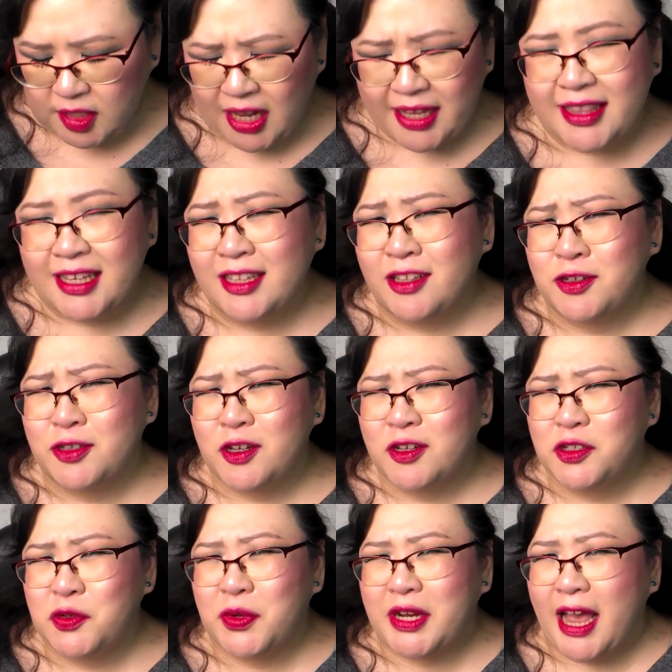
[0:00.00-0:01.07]
I think there's
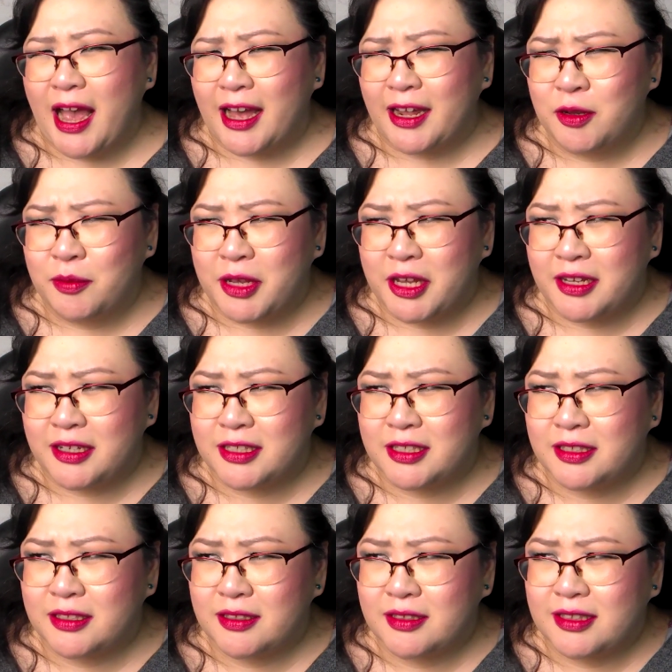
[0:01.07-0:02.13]
also an anime
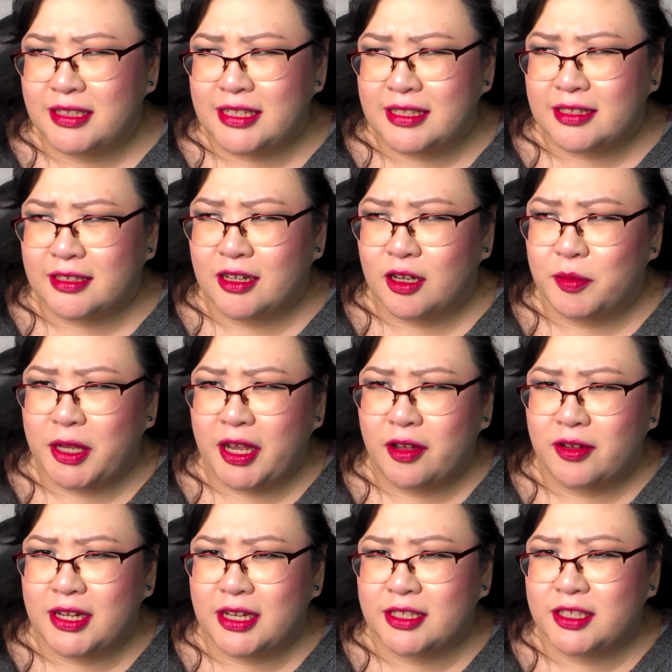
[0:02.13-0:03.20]
season coming
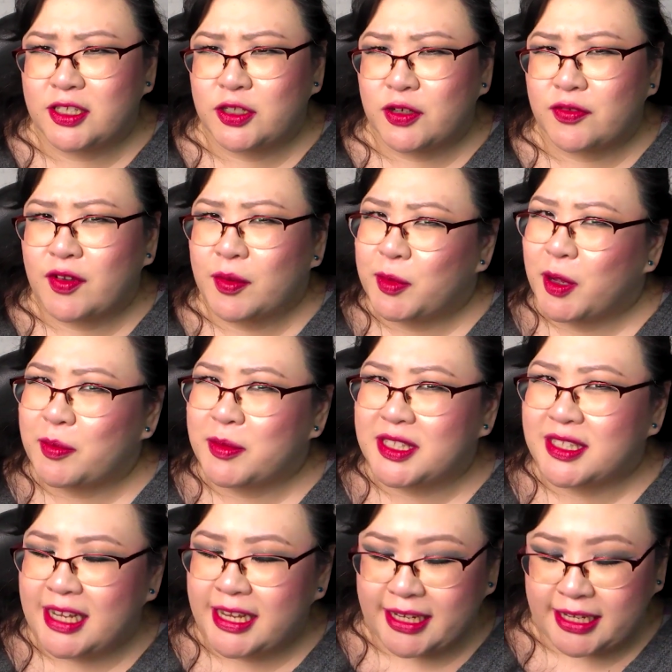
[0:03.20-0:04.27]
out next year, if I'm not
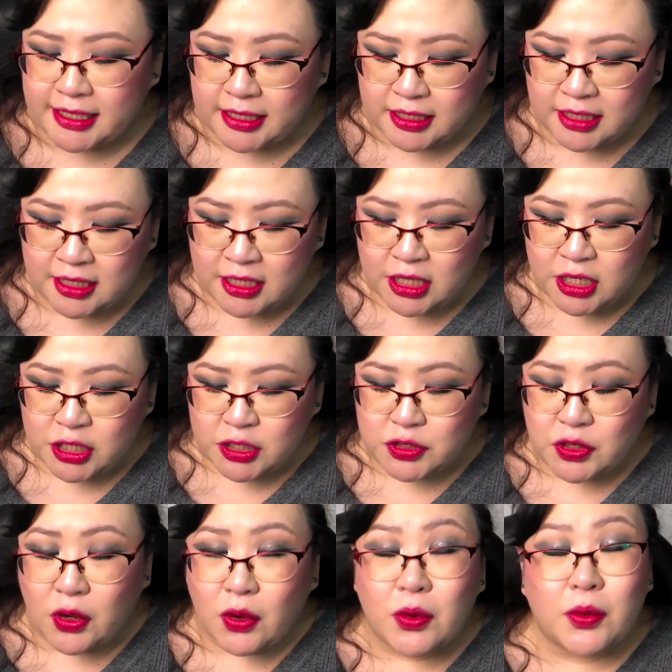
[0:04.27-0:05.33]
mistaken.
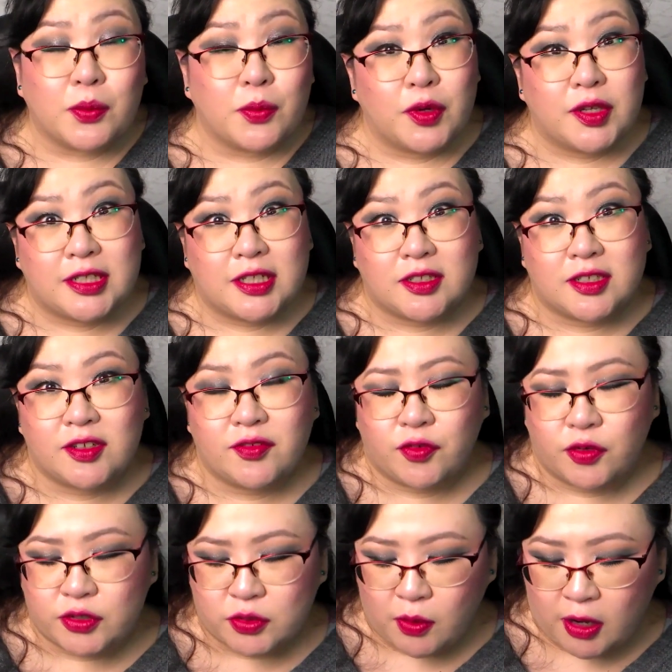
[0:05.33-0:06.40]
So I'm really looking
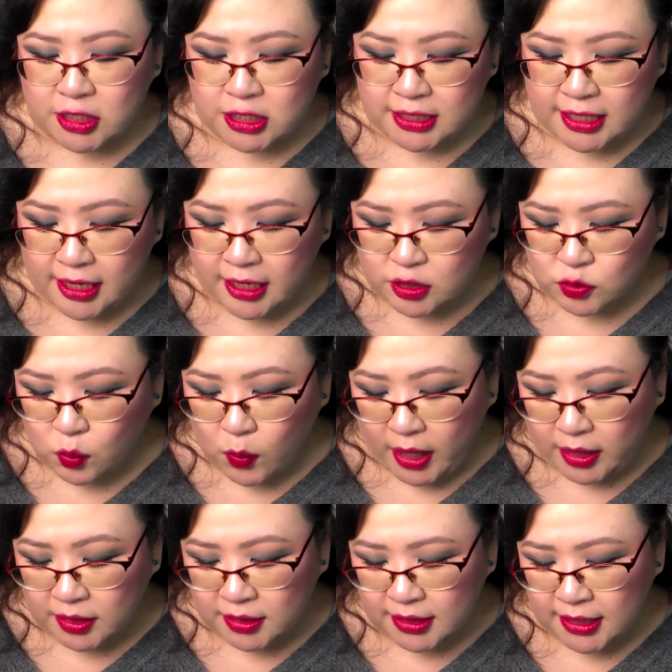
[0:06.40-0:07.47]
forward to watching that as
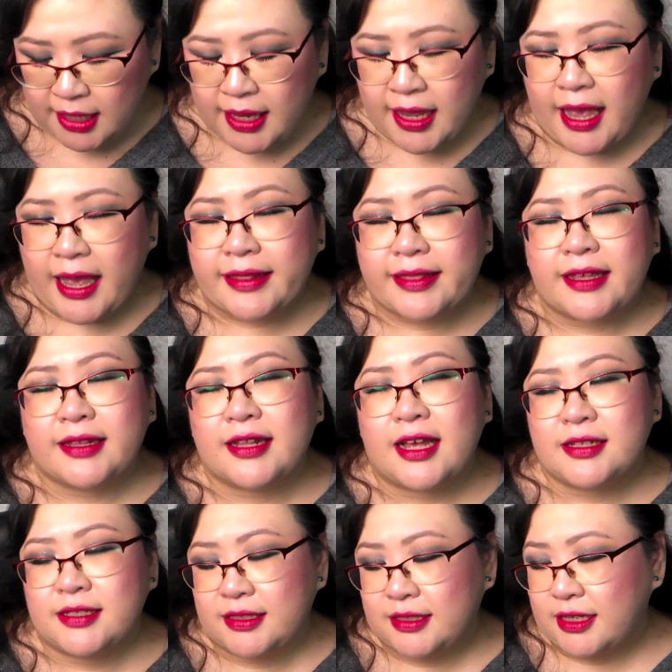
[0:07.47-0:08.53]
well. And then
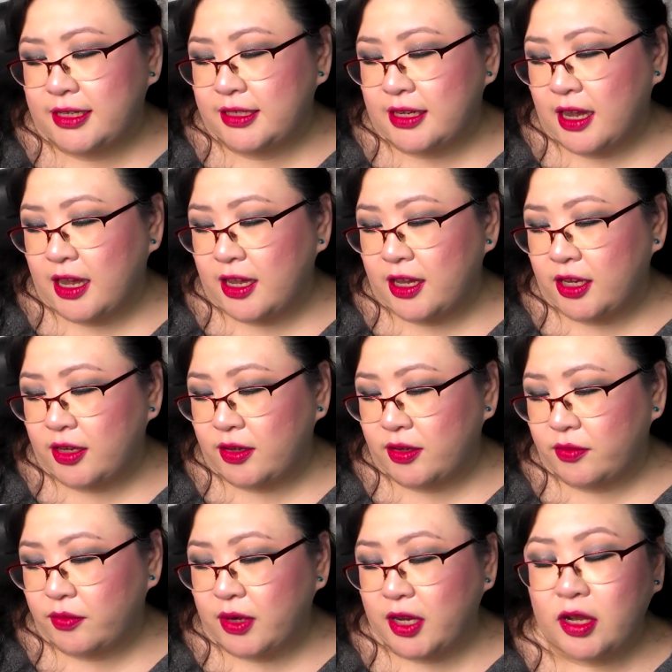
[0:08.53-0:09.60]
last night
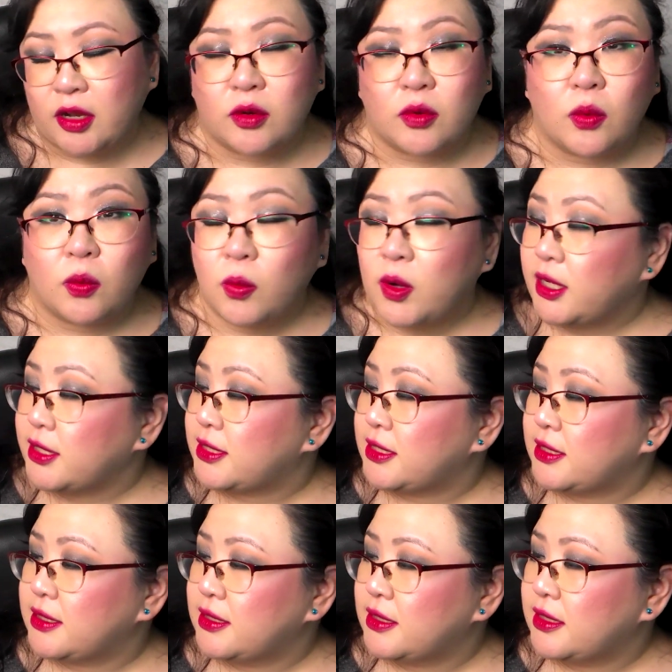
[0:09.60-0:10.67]
I read
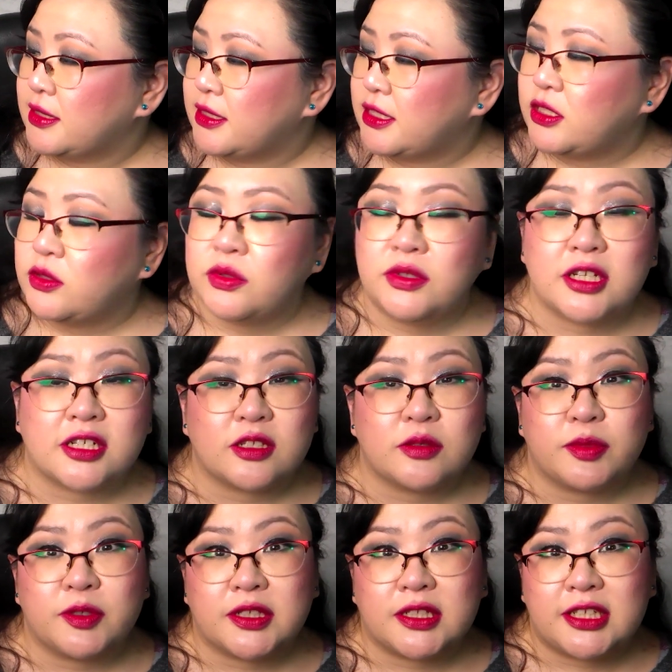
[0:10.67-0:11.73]
what He Who
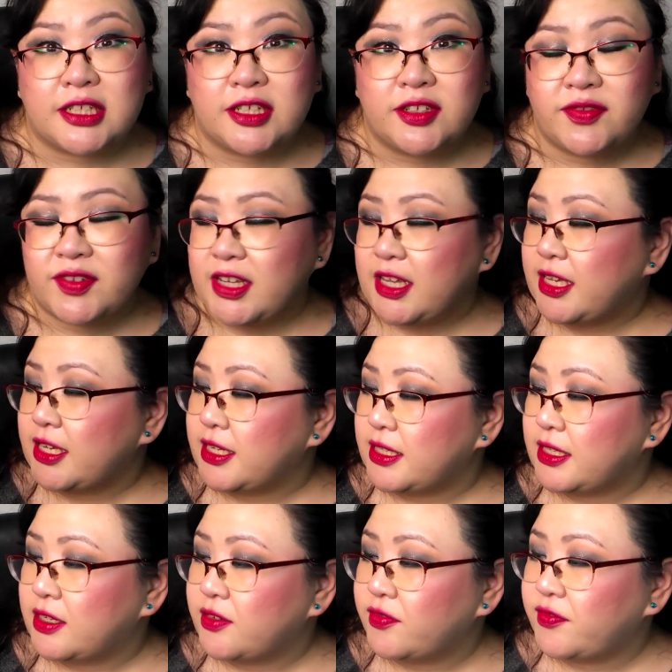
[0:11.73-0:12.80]
Doesn't Believe
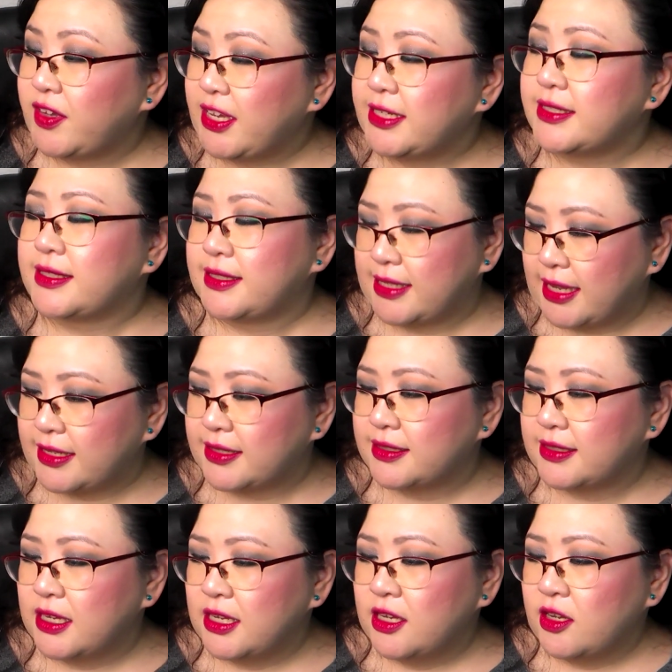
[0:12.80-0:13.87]
in Fate
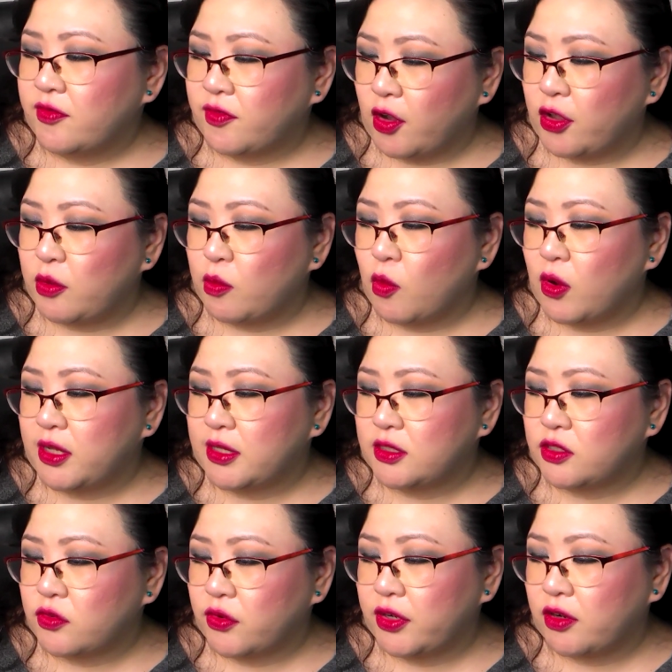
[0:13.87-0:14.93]
says Volume 1,
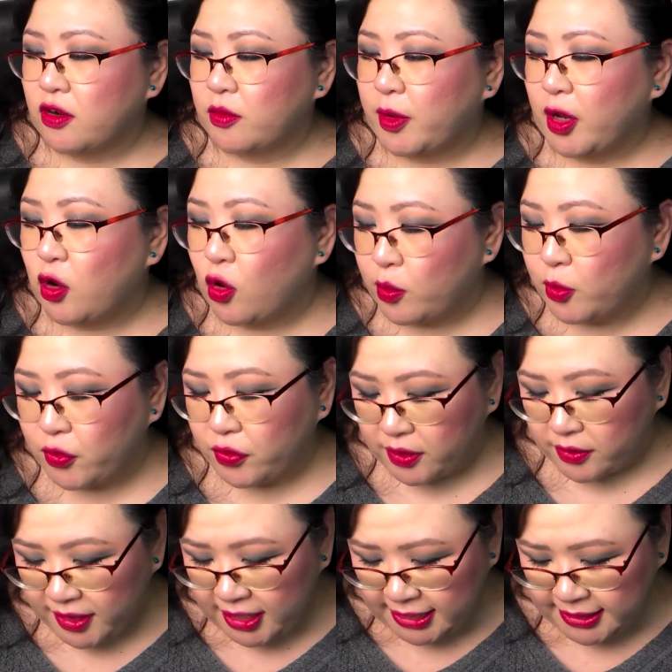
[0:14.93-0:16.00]
story and art by Omu
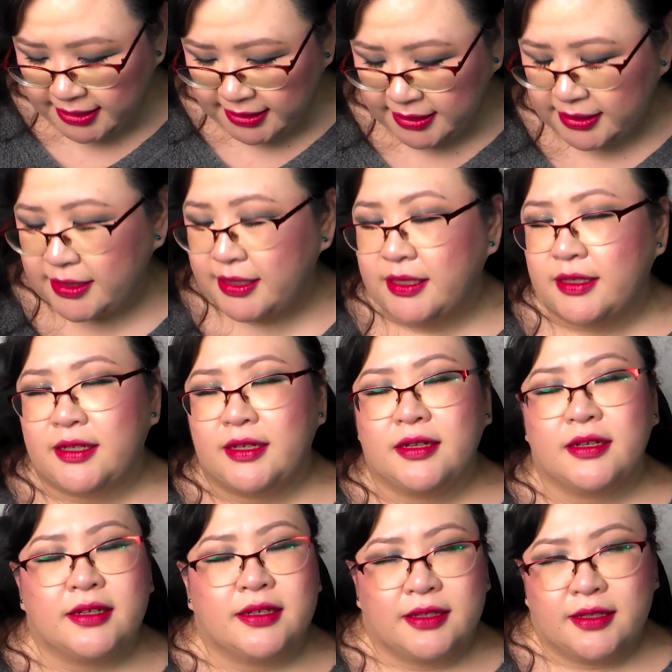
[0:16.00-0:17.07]
the Rice.
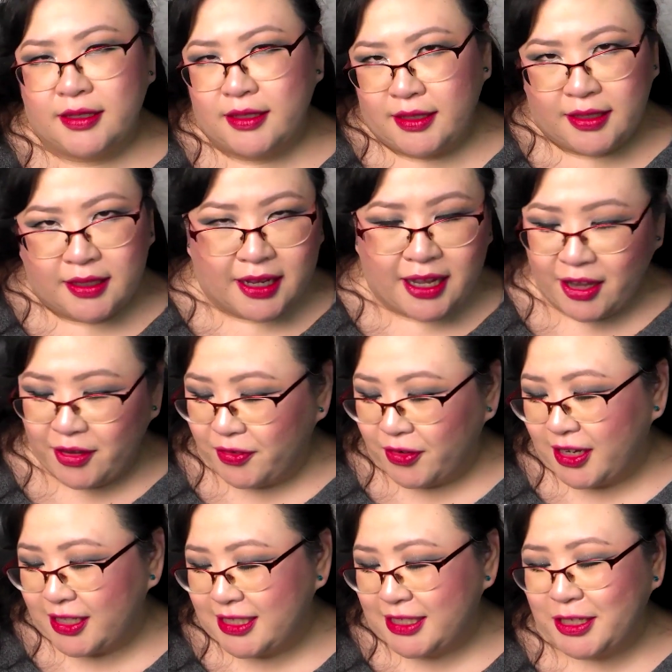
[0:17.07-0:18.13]
I
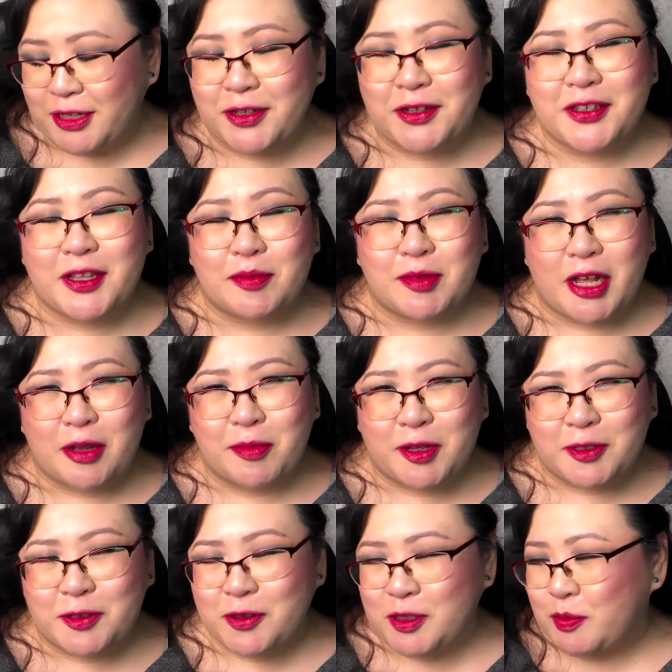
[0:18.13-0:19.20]
forgot to tell you that Black
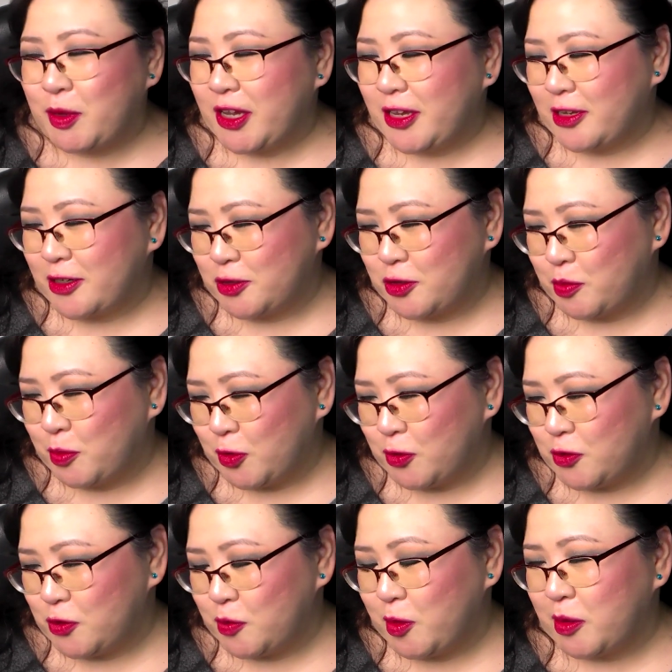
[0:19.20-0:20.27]
Butler is by Yana
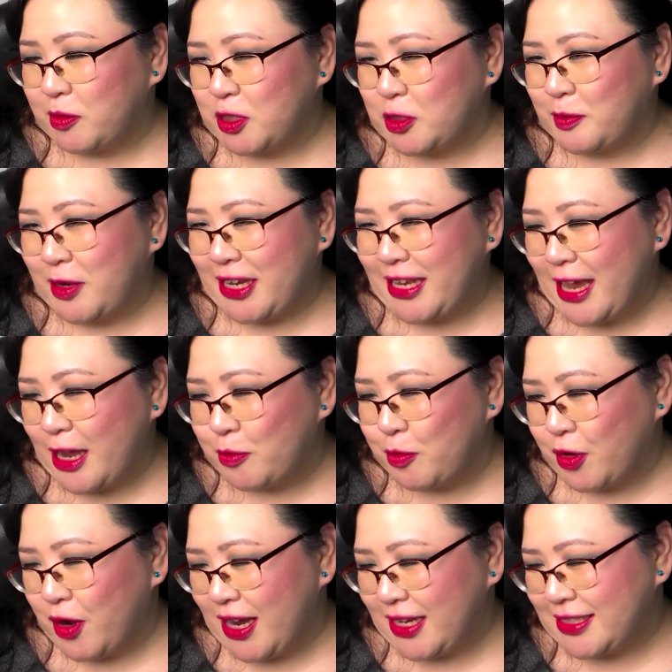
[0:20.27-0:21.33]
Toboso, published by Yen
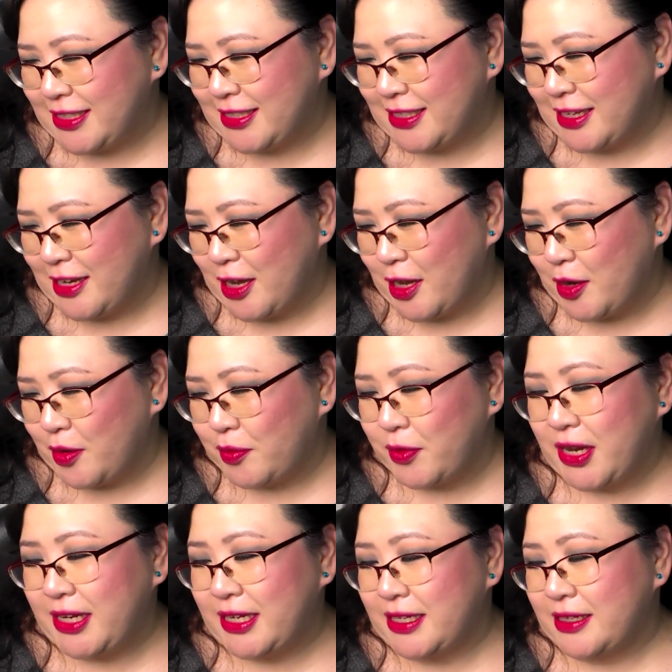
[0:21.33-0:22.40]
Press, uh,
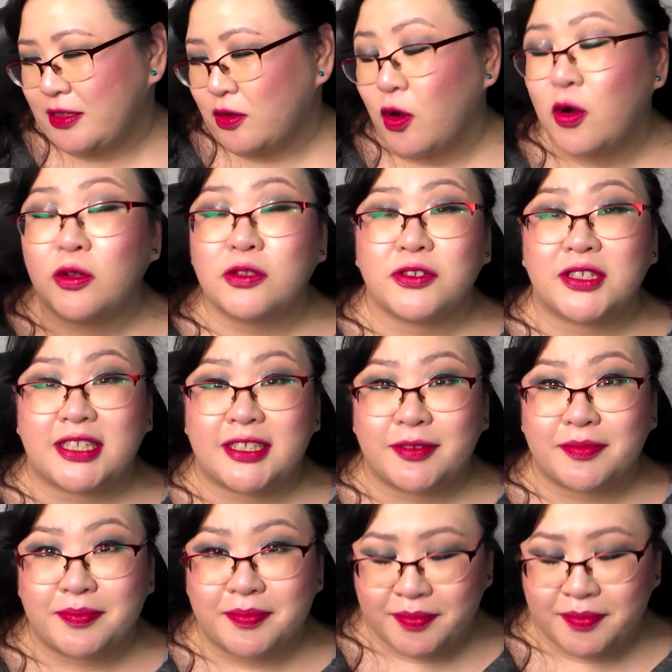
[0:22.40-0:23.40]
rated older teen.